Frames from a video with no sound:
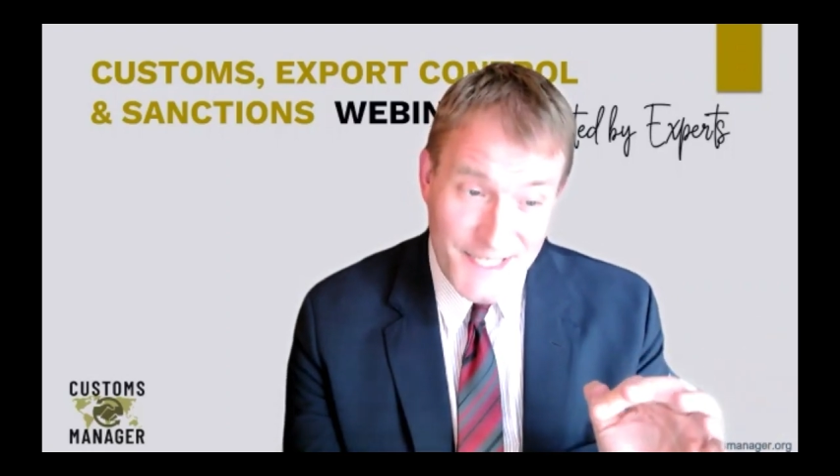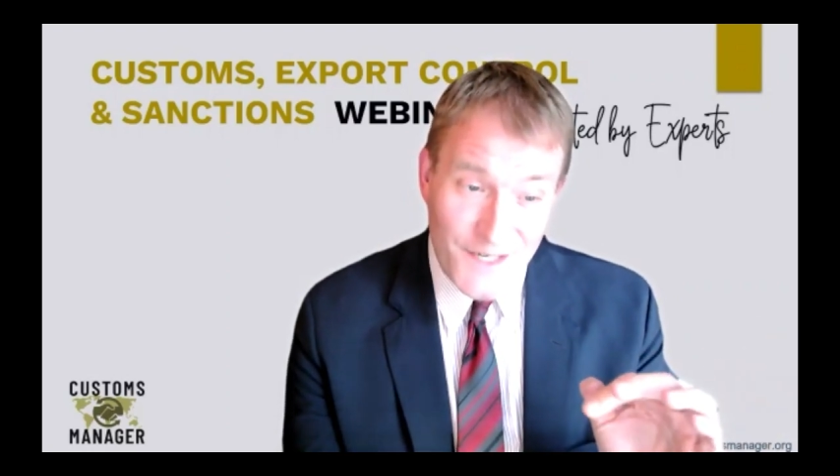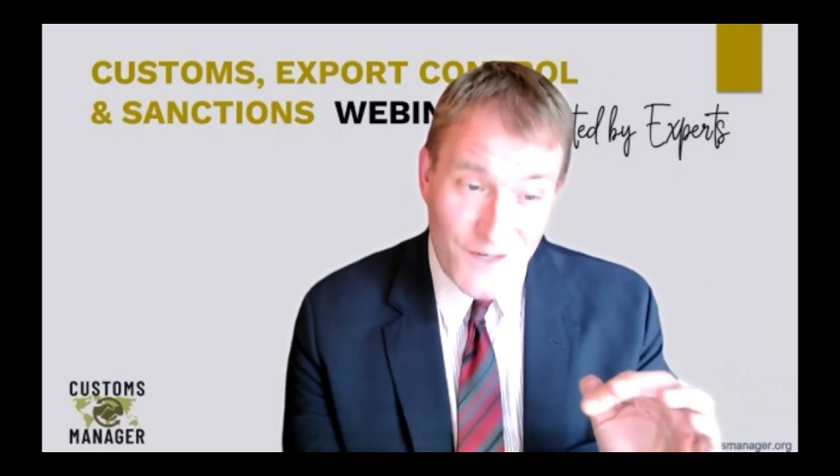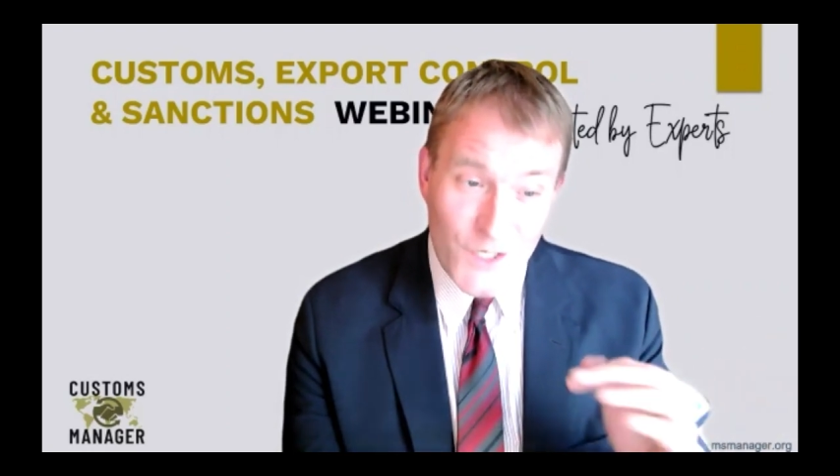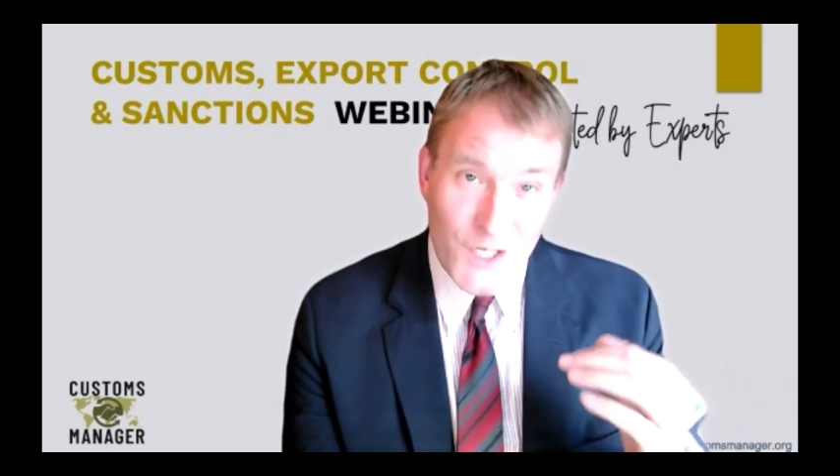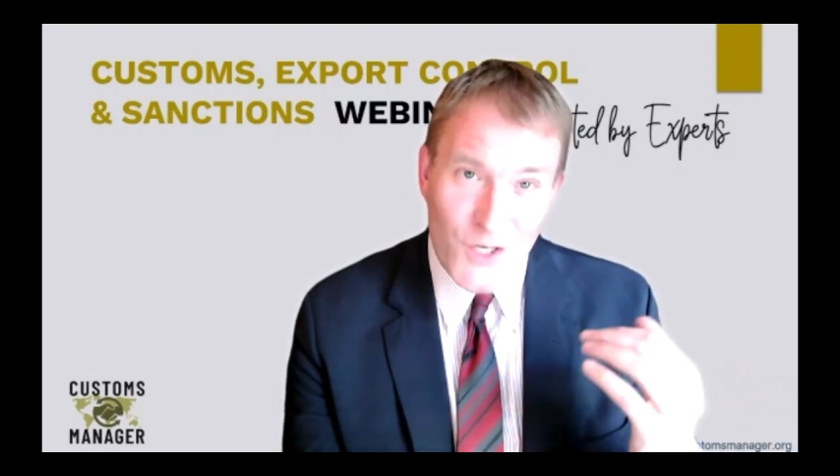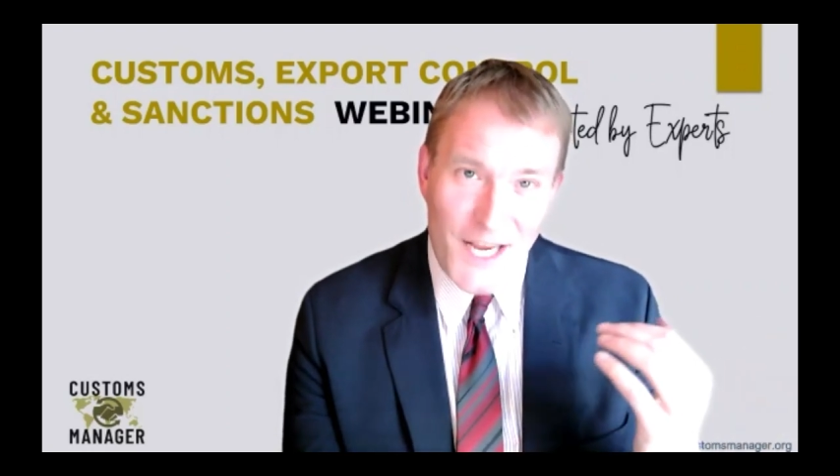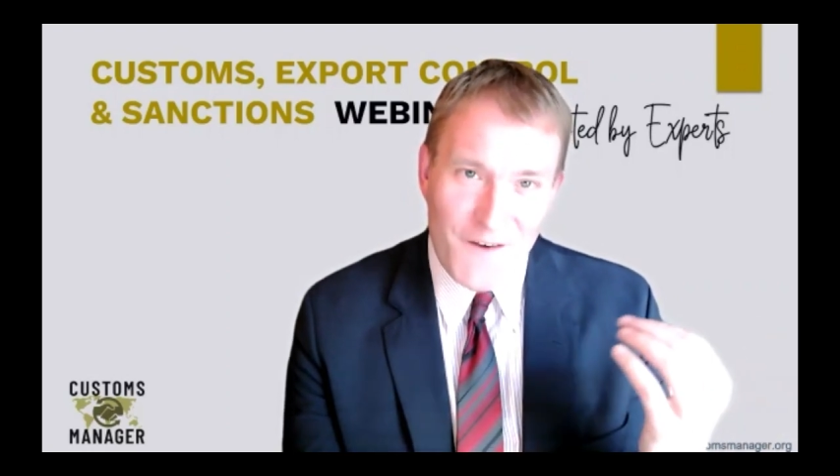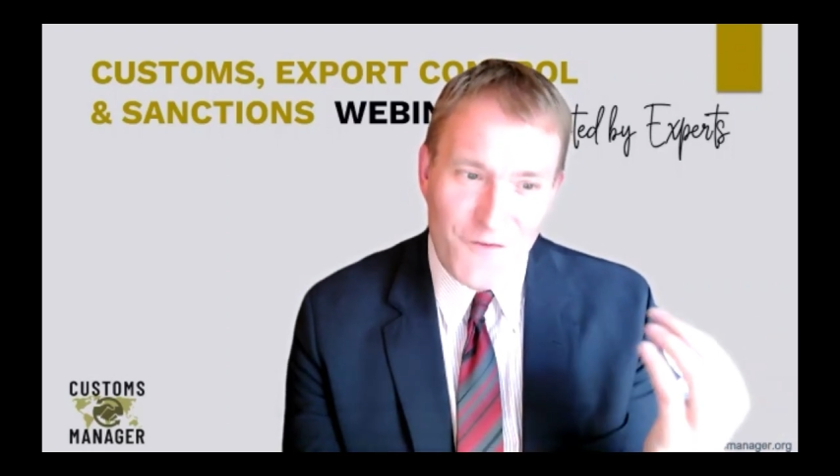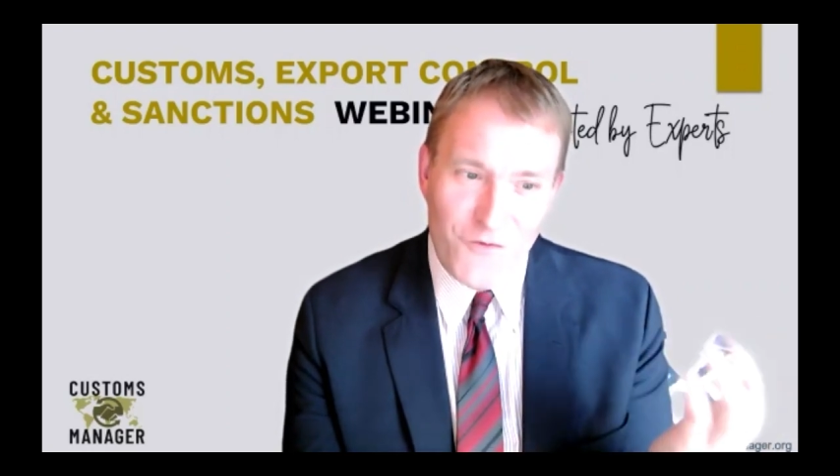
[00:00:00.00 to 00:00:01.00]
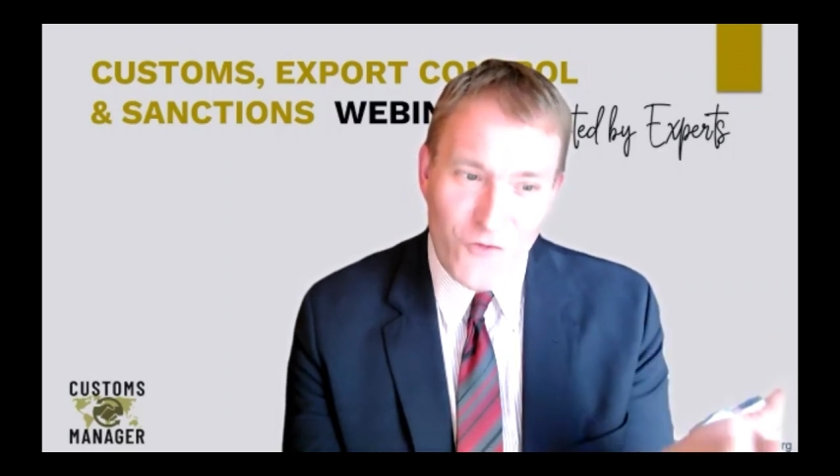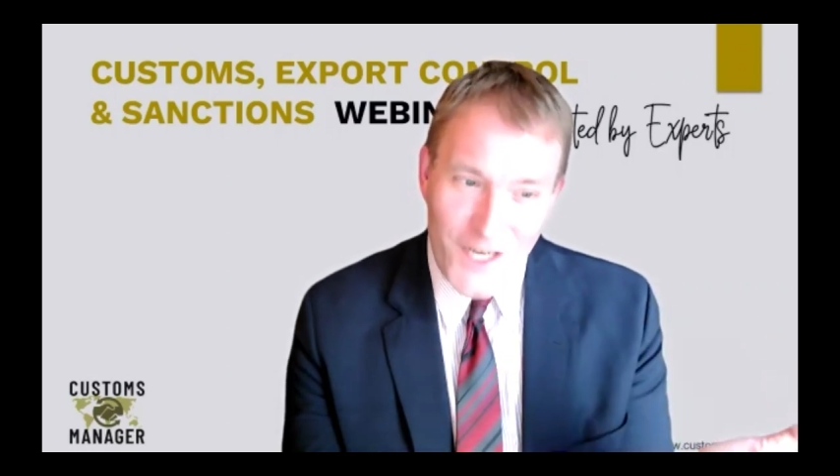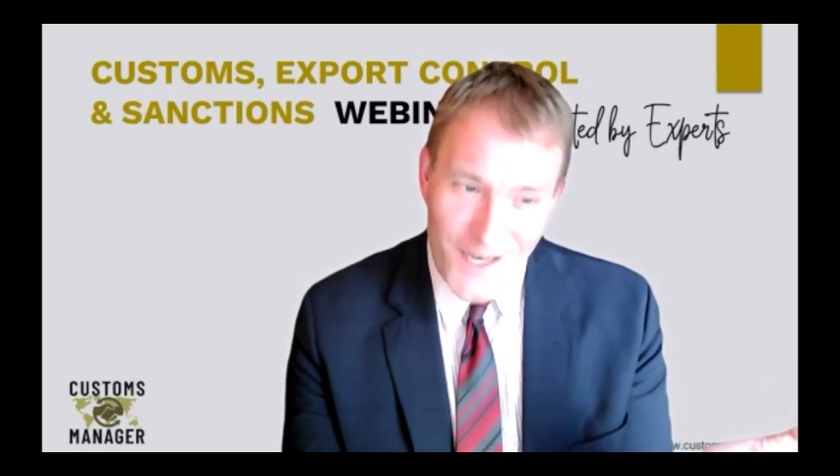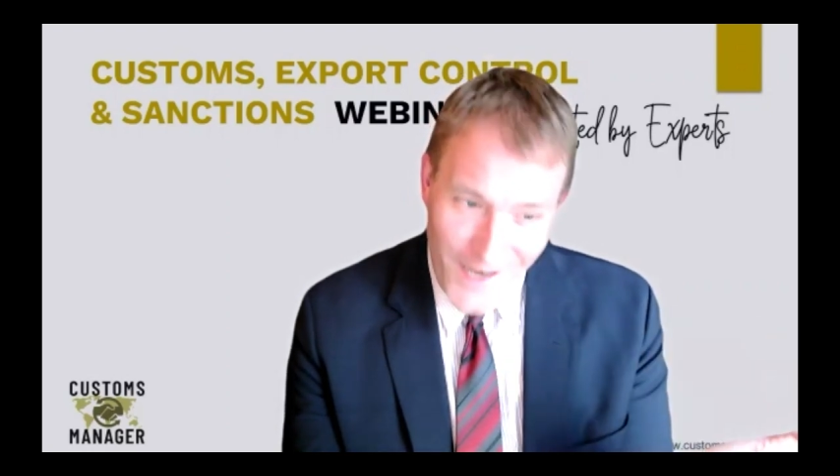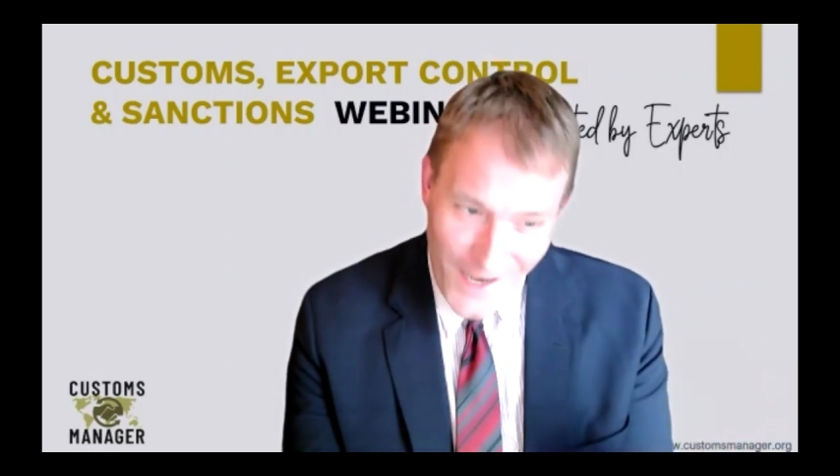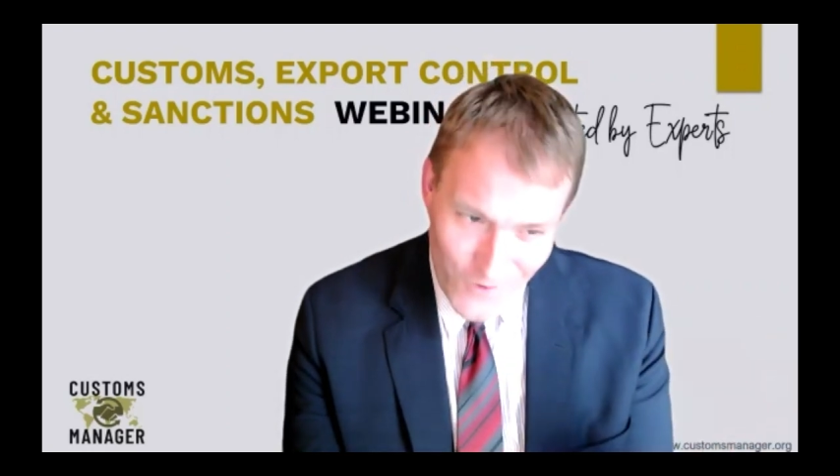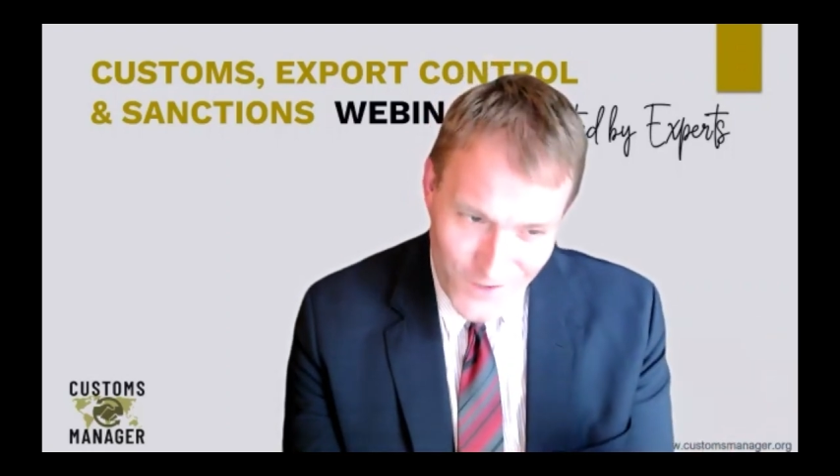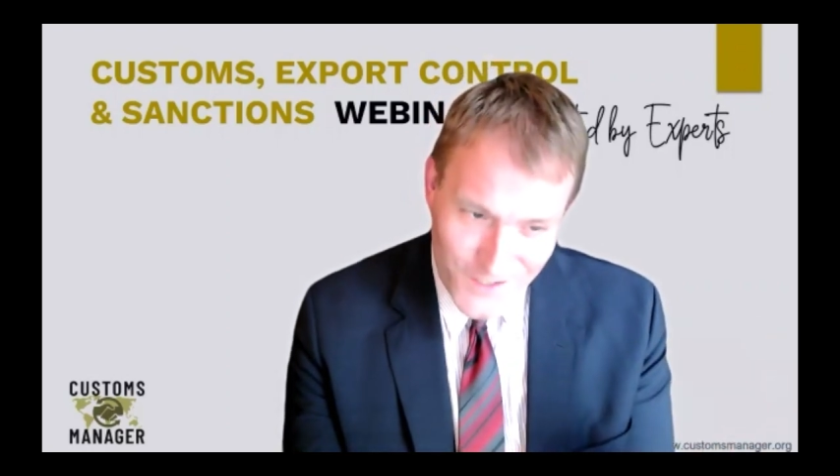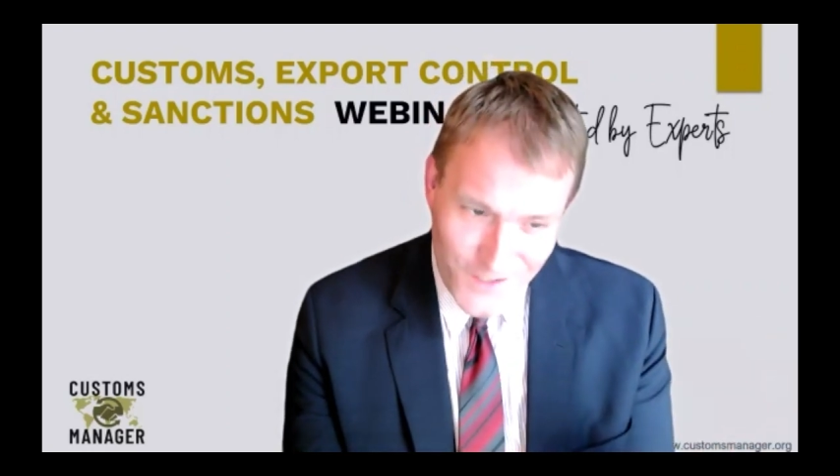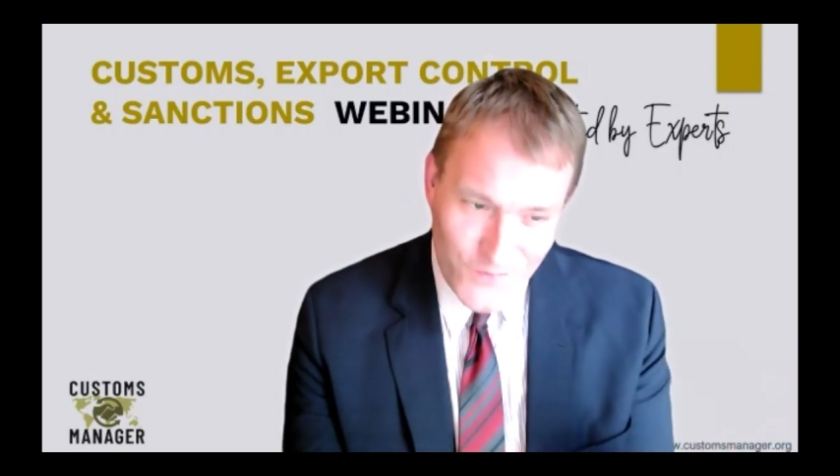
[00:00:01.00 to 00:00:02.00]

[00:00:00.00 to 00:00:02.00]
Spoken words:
We're going to look at free allowances,